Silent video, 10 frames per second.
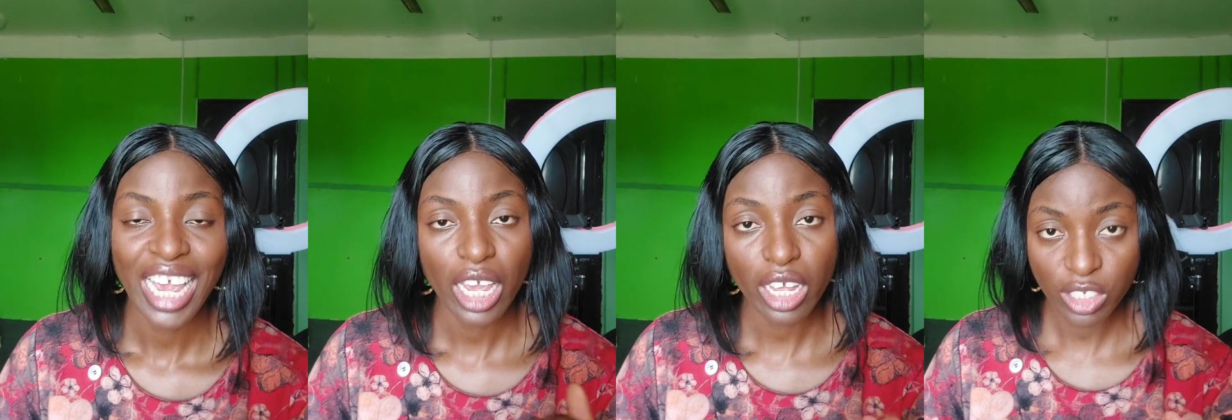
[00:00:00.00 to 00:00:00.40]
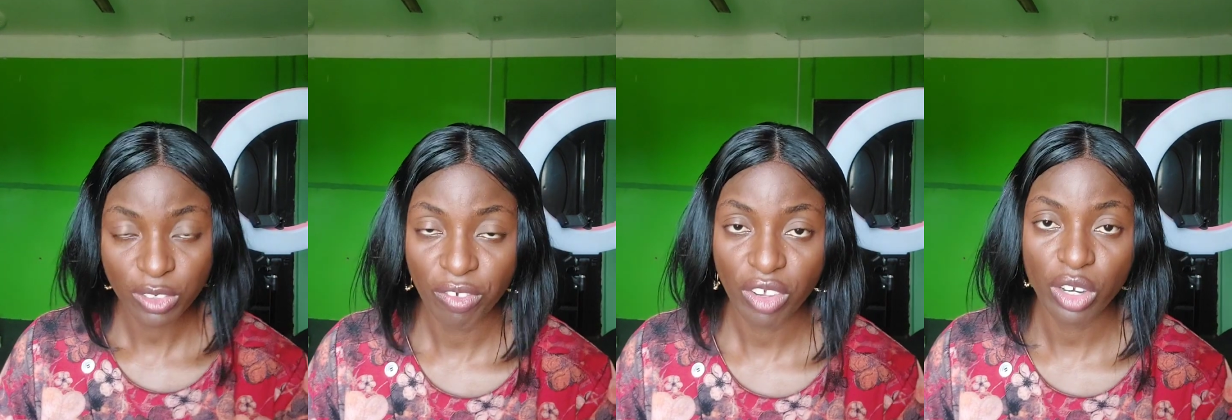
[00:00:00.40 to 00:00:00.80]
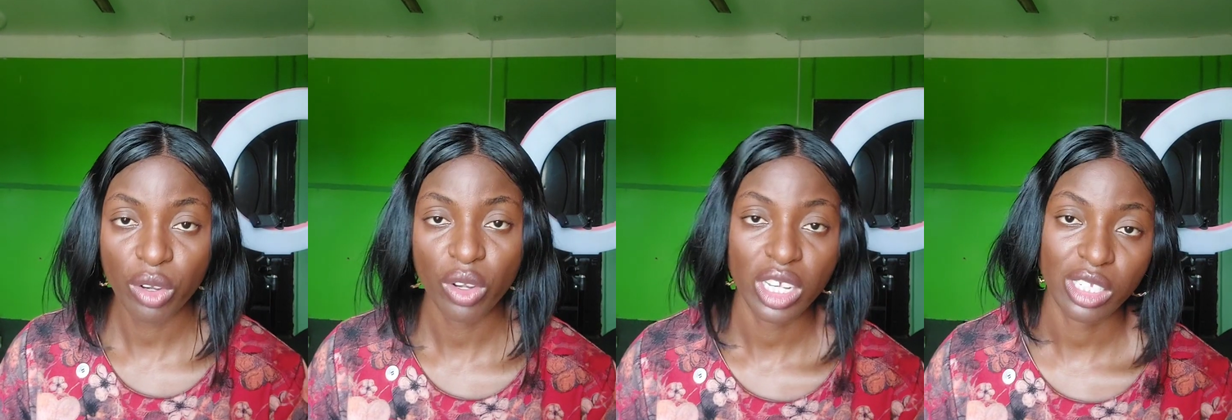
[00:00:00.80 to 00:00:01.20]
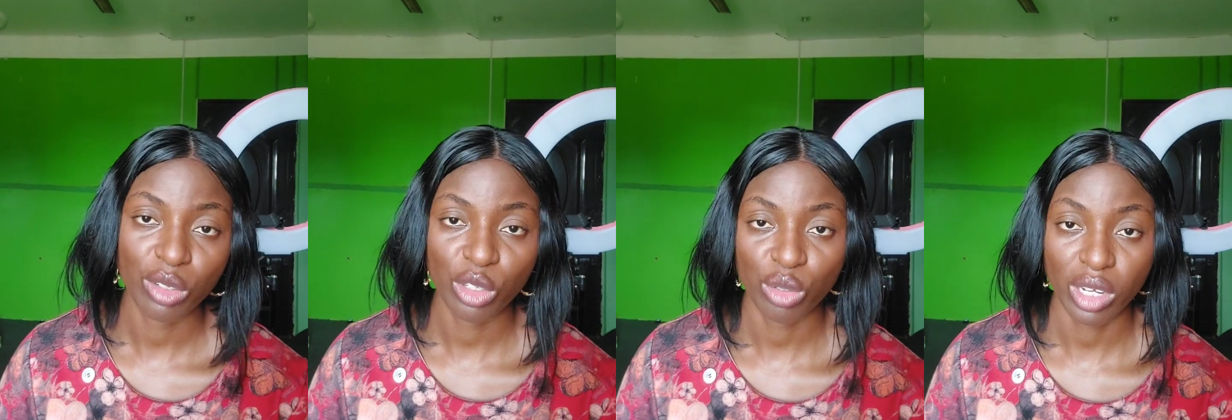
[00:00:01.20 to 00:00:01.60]
Each video is
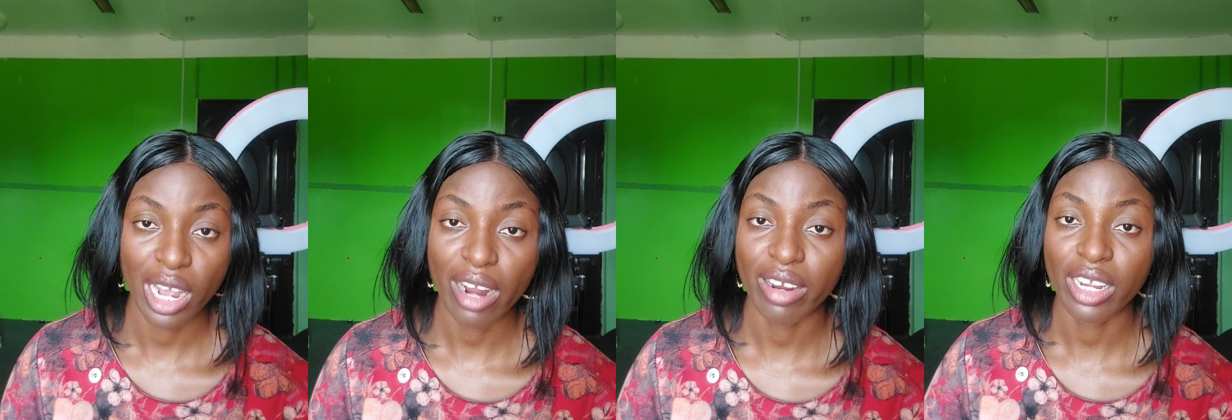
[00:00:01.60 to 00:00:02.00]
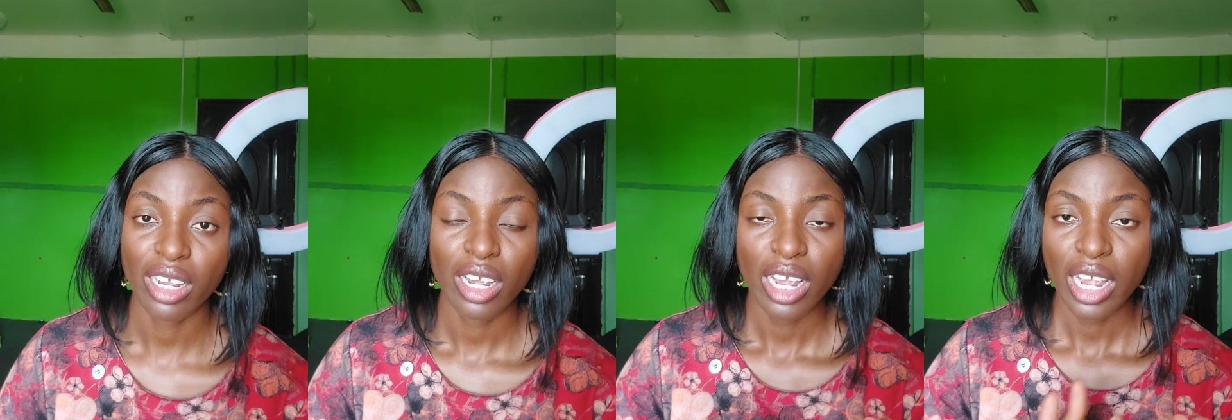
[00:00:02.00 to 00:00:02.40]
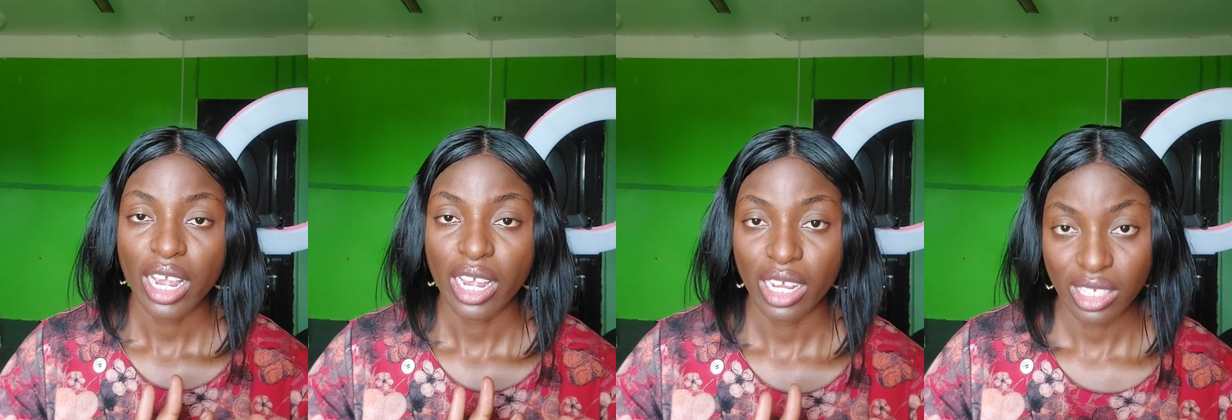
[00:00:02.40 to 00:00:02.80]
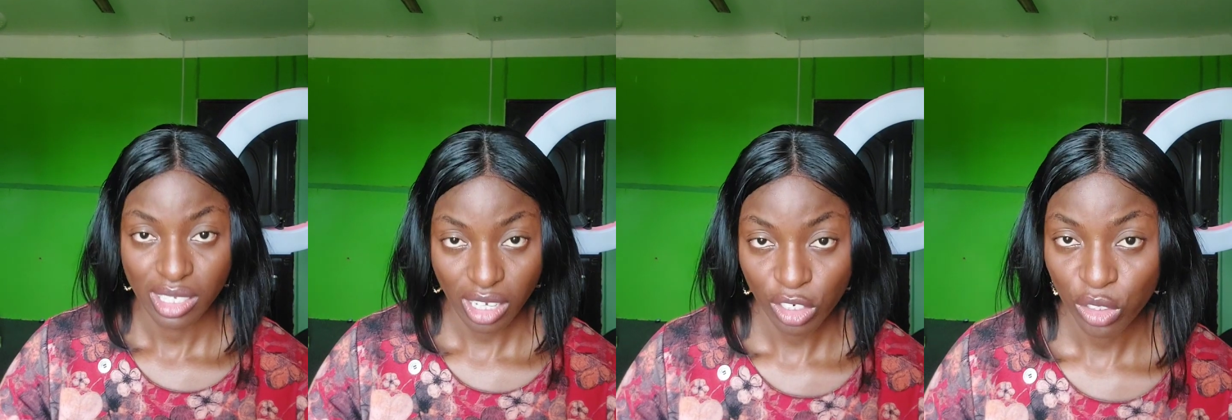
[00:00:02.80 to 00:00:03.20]
going to carry a
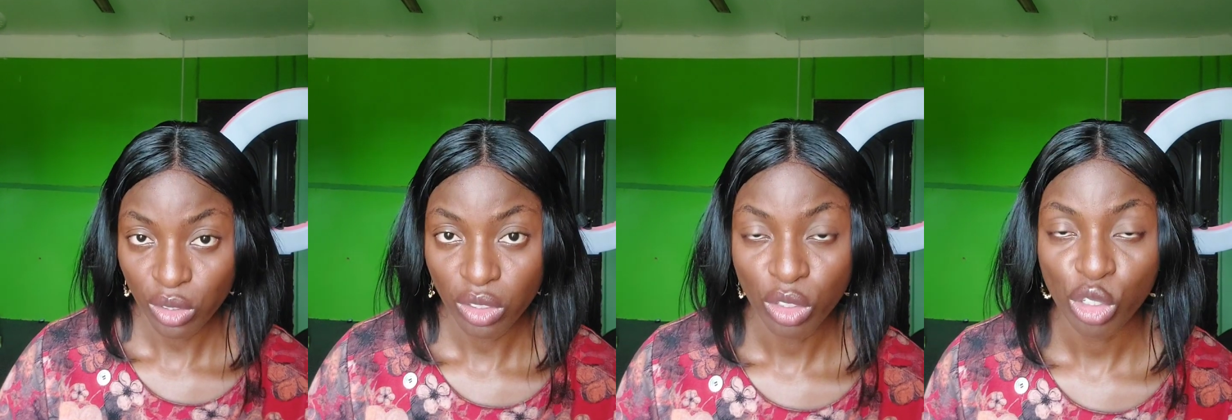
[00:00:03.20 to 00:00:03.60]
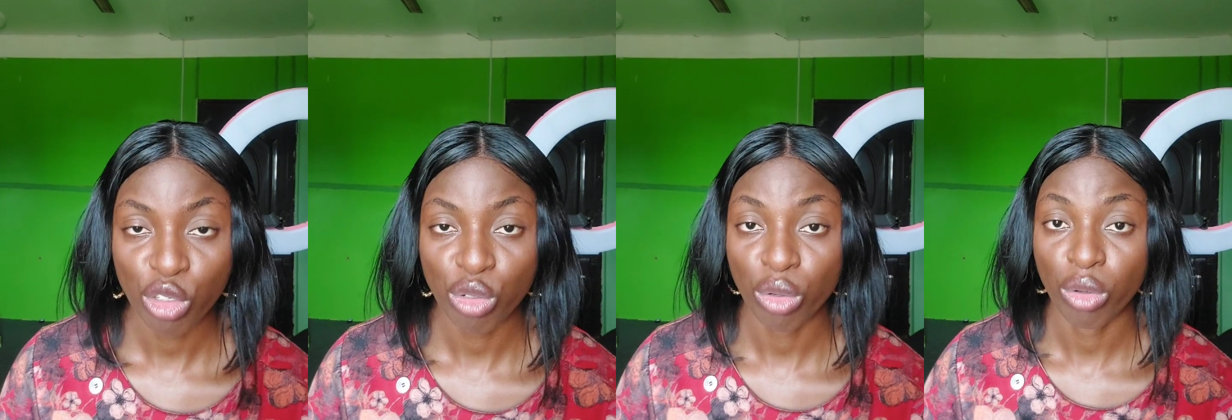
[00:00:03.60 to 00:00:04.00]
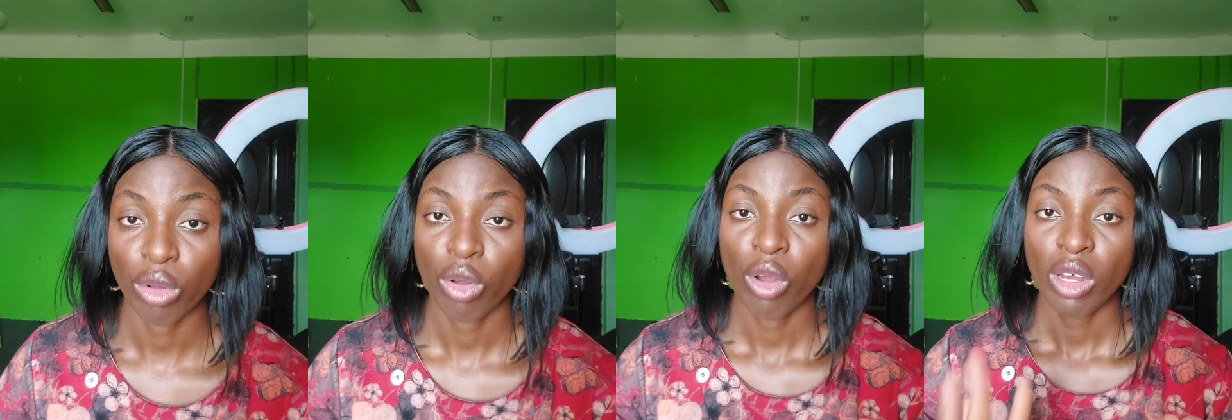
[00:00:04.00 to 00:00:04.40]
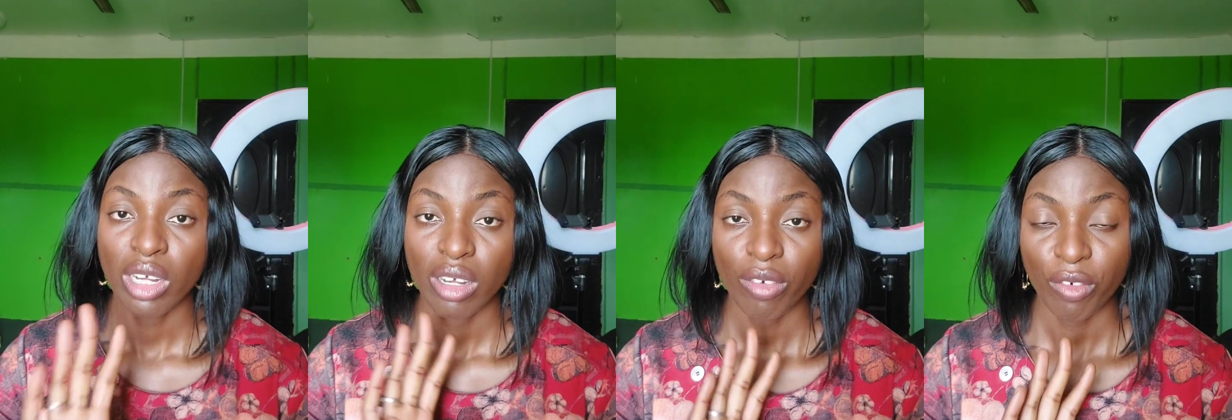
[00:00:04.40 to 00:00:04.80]
section. So
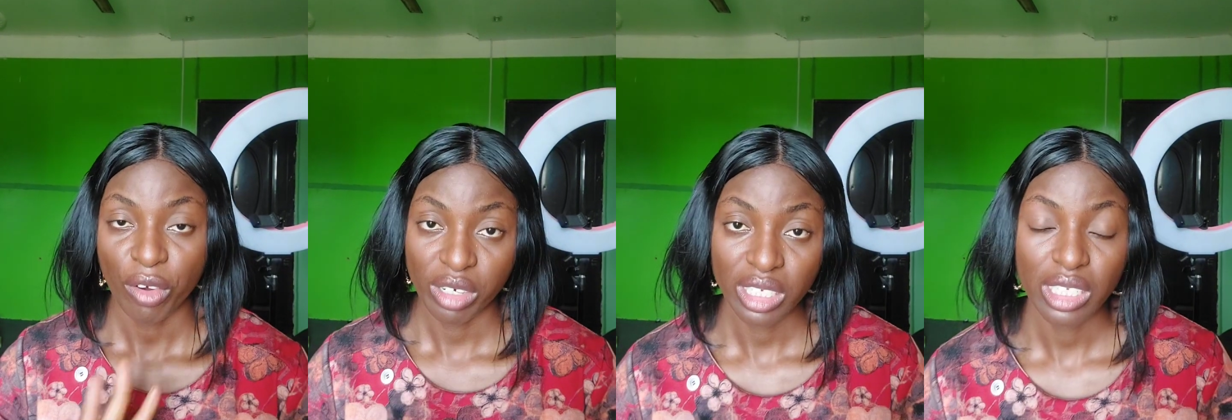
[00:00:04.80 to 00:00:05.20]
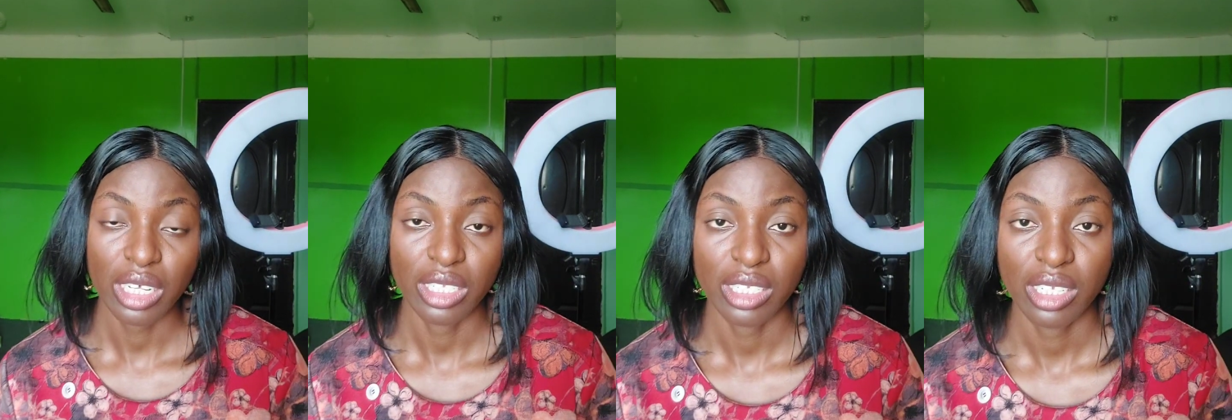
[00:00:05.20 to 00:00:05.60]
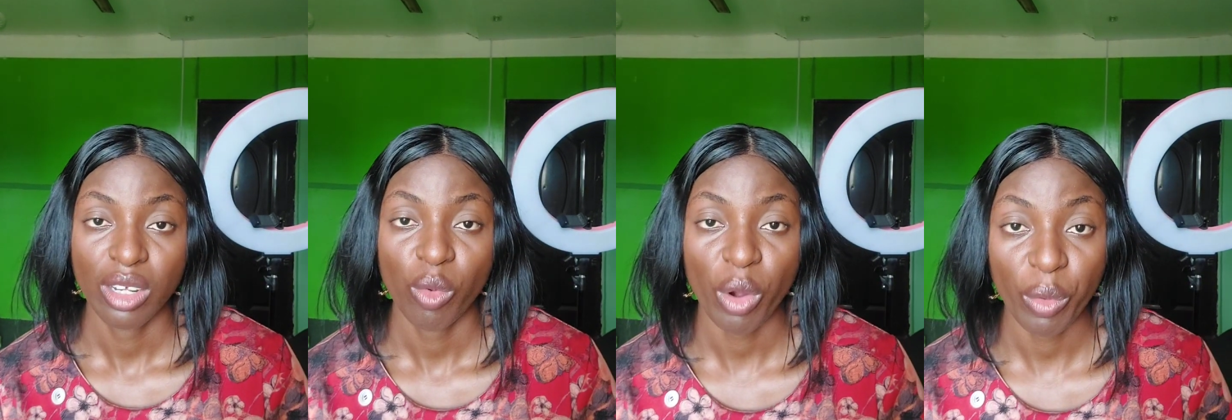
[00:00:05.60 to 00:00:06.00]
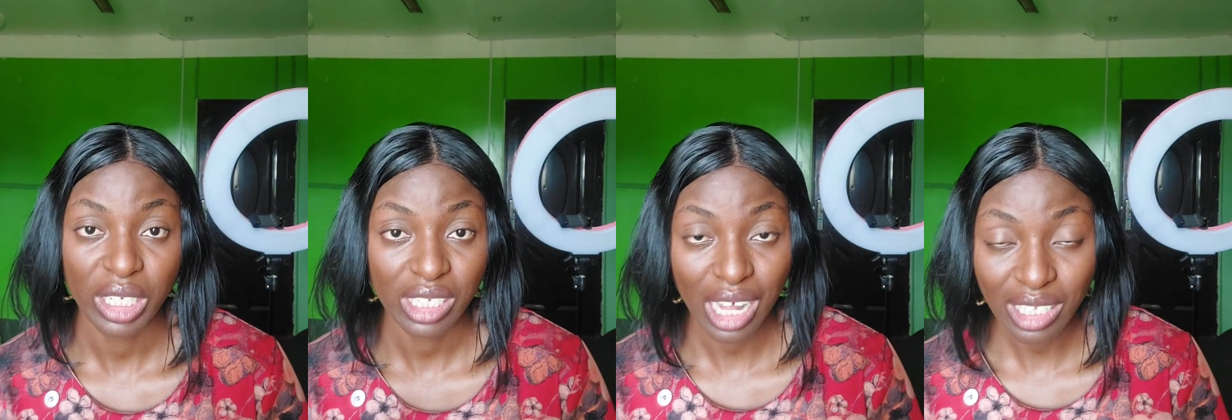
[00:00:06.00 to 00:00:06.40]
for instance, when we
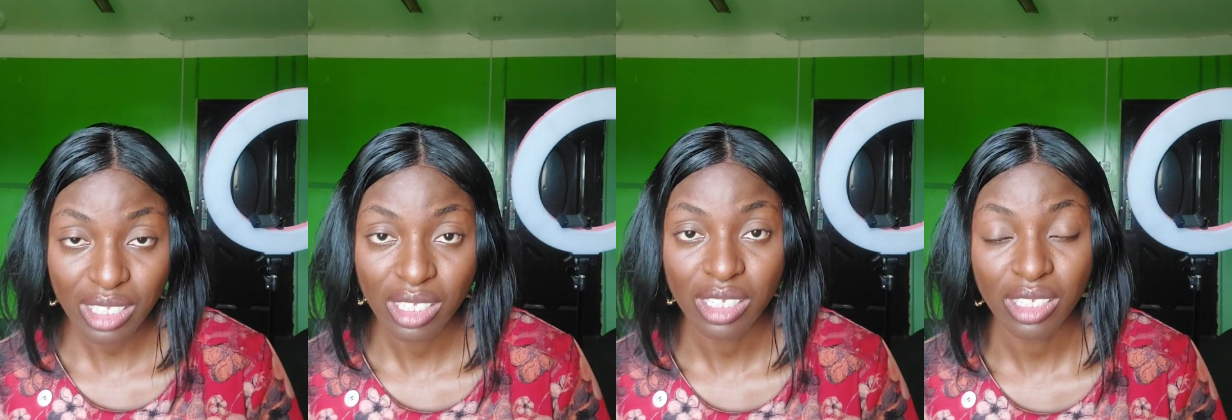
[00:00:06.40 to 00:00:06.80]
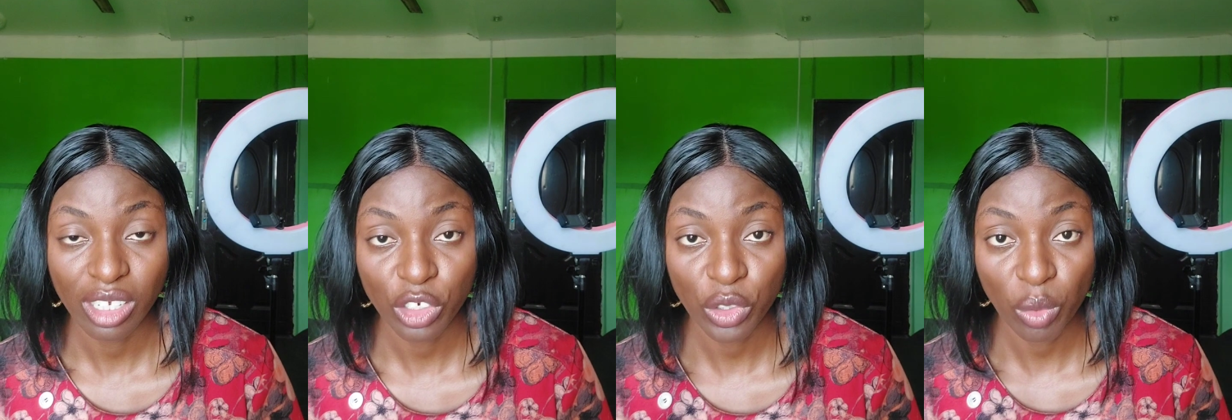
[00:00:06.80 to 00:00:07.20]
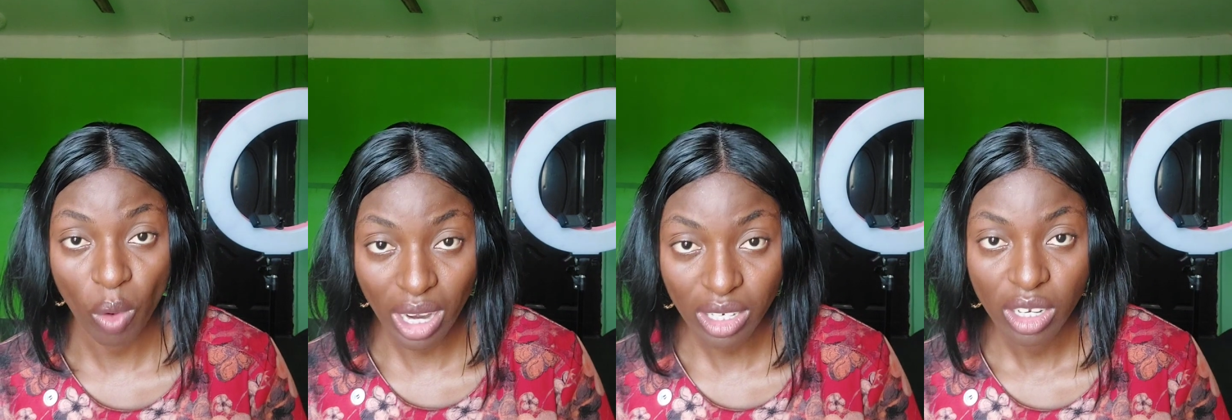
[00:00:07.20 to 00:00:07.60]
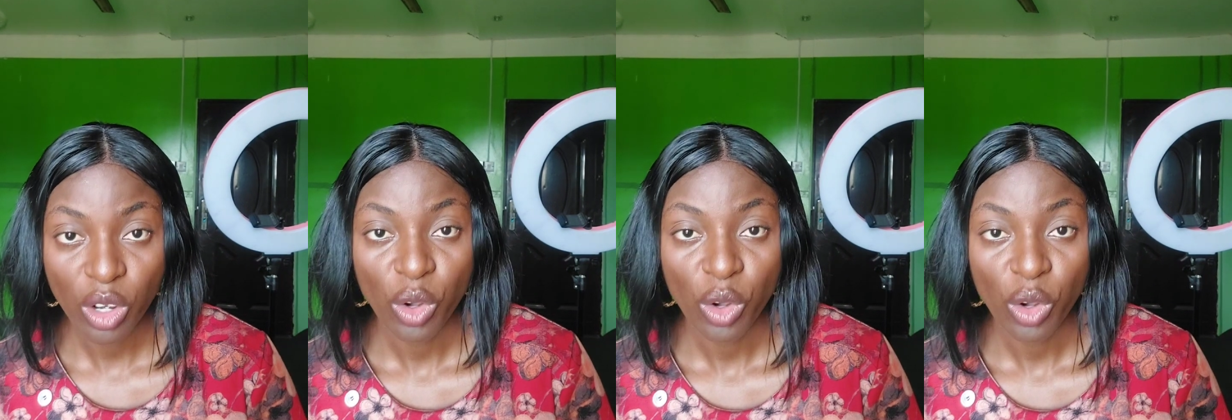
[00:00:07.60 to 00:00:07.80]
start section 1,